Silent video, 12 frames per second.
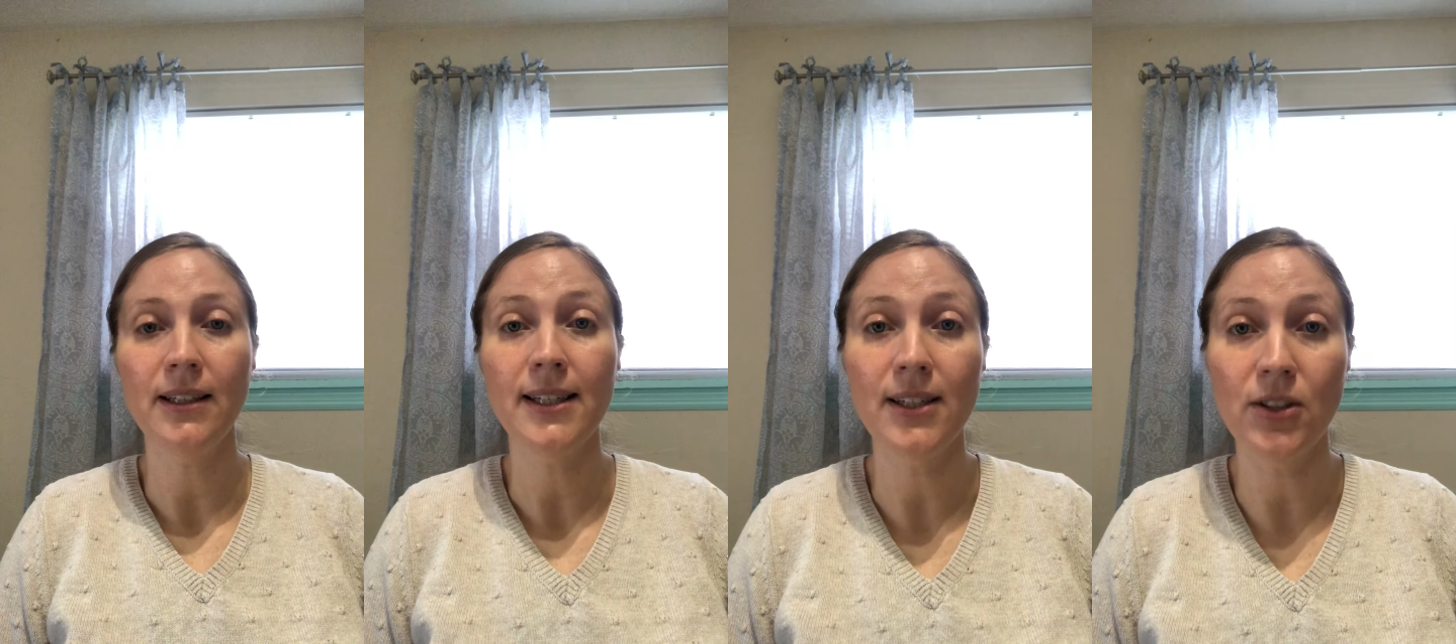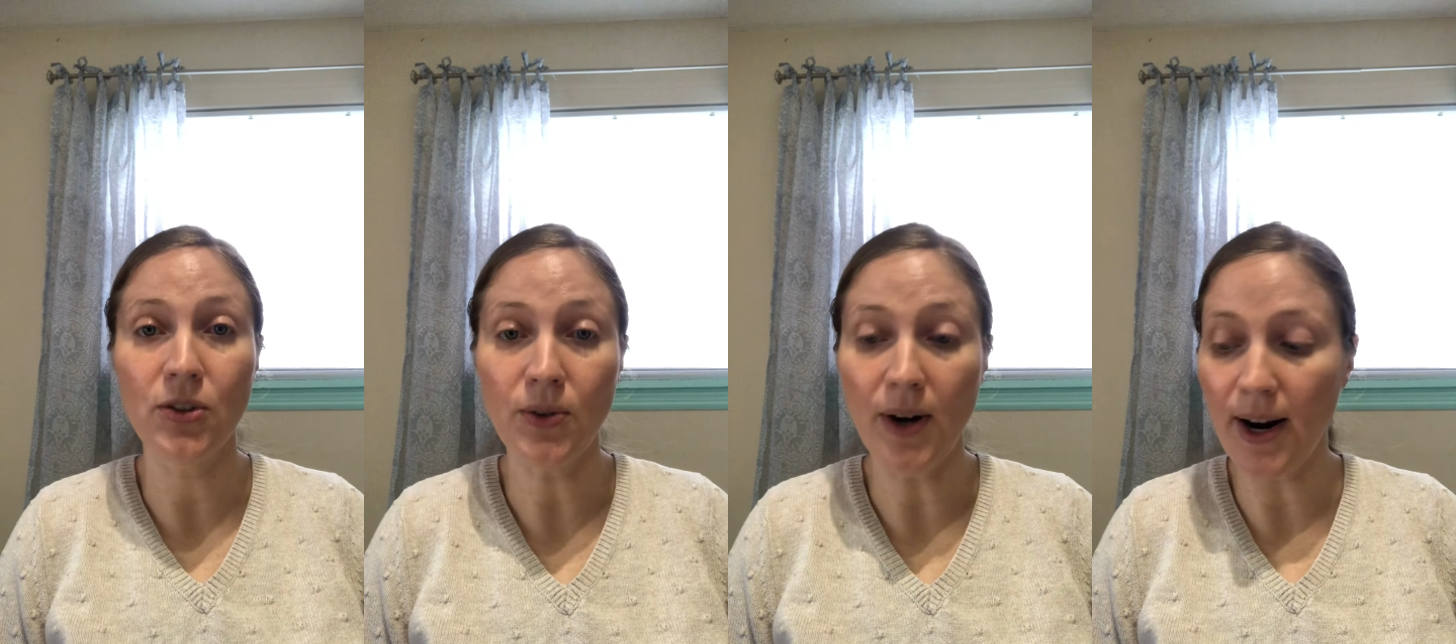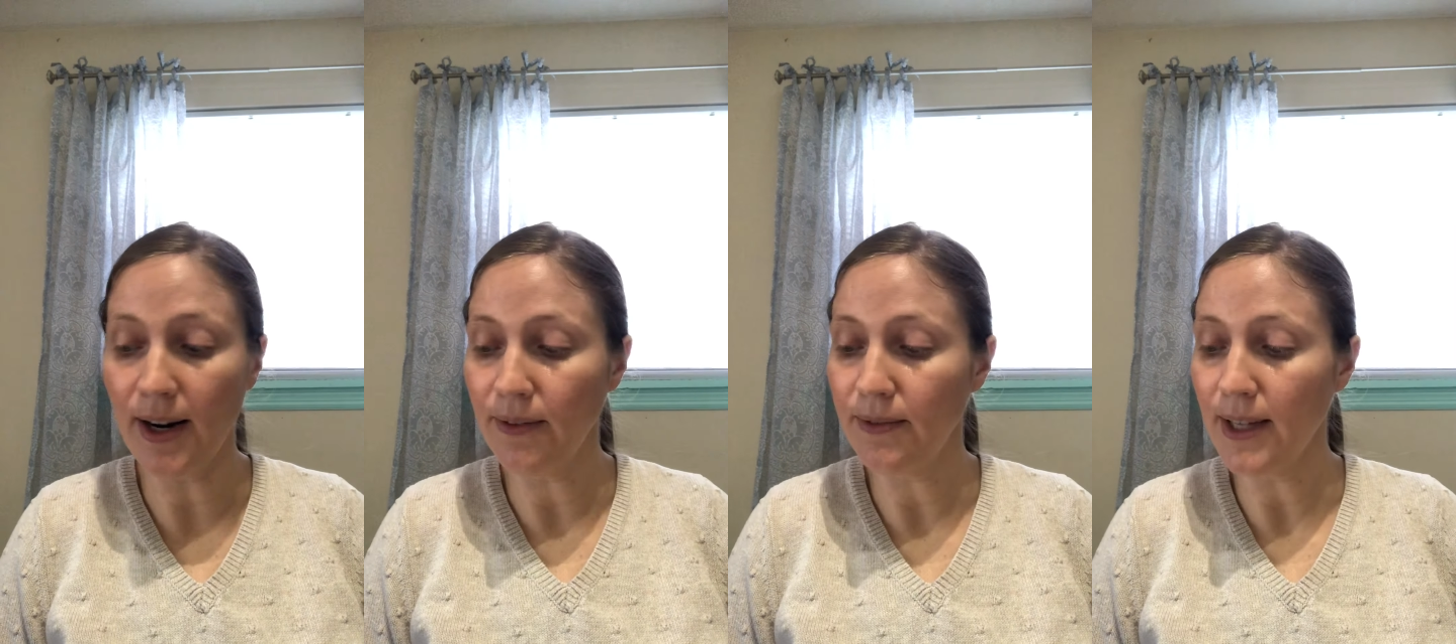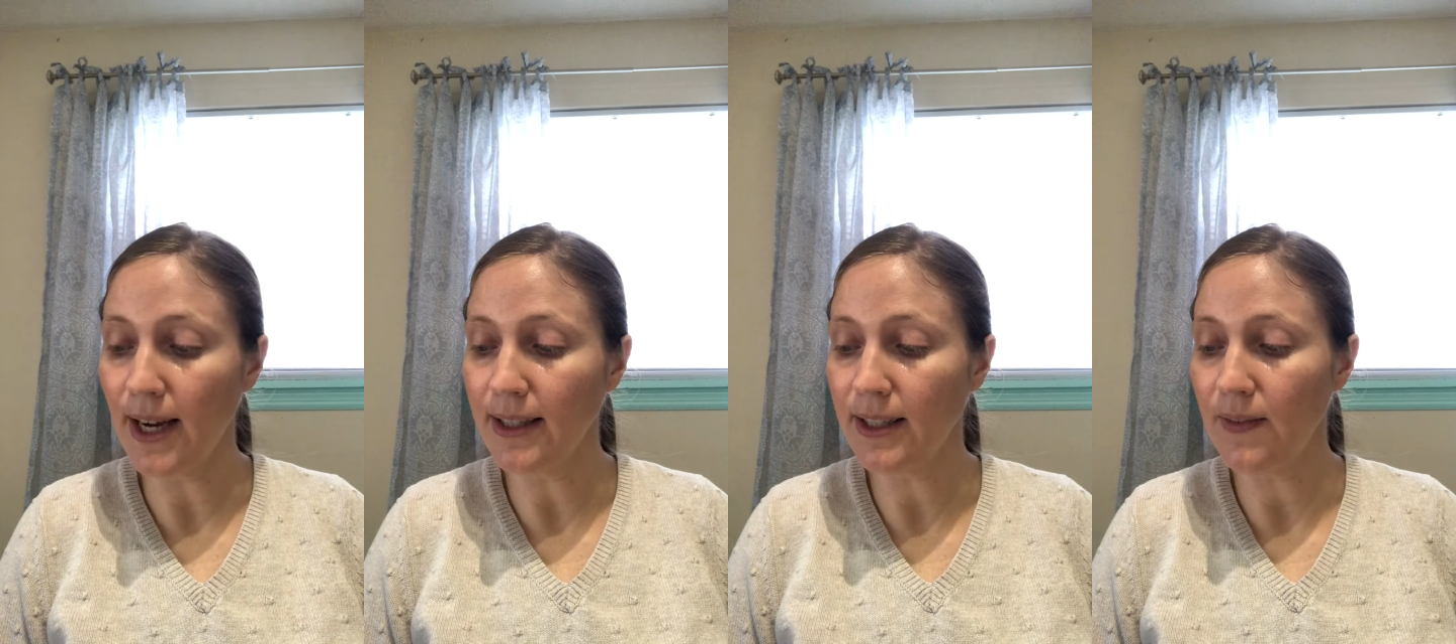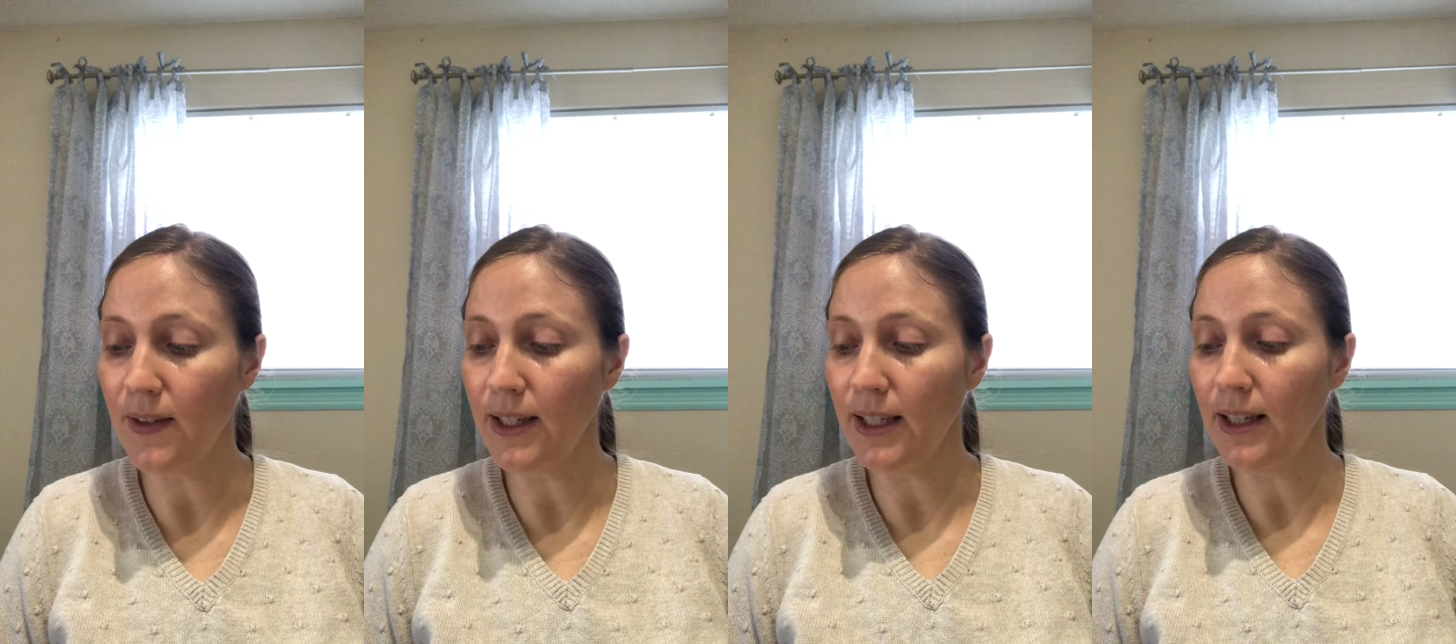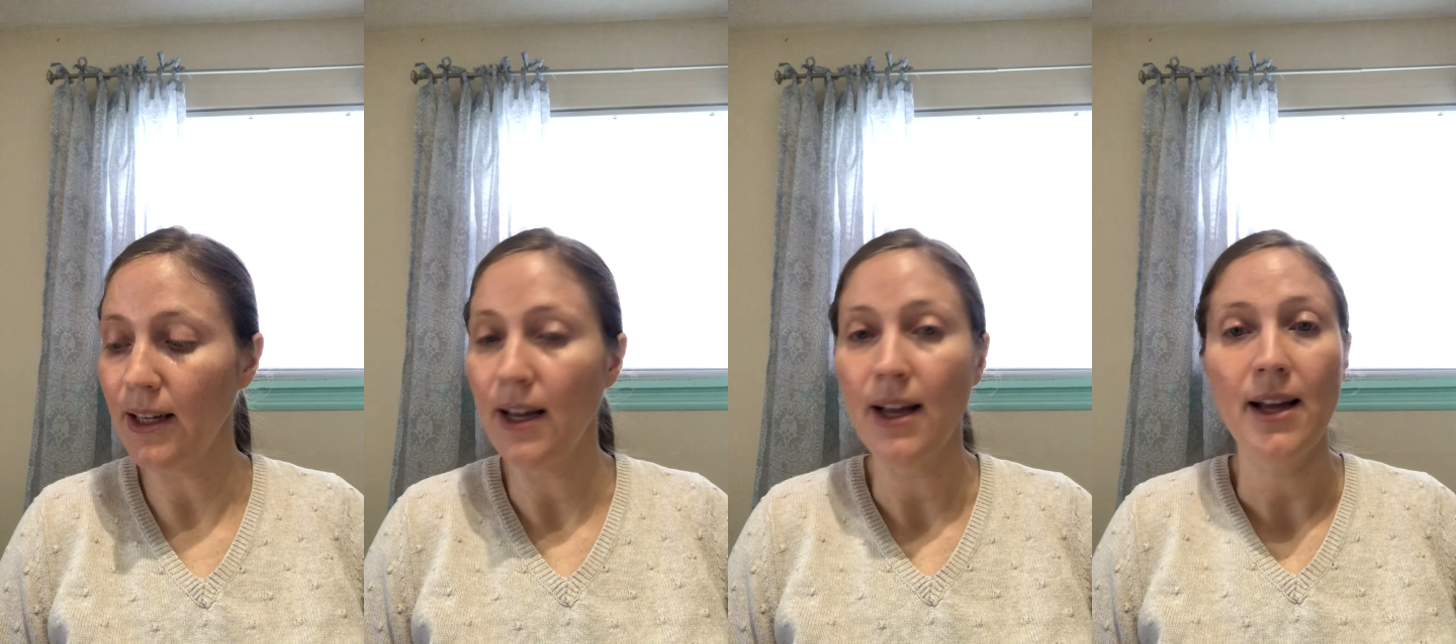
contrived activity.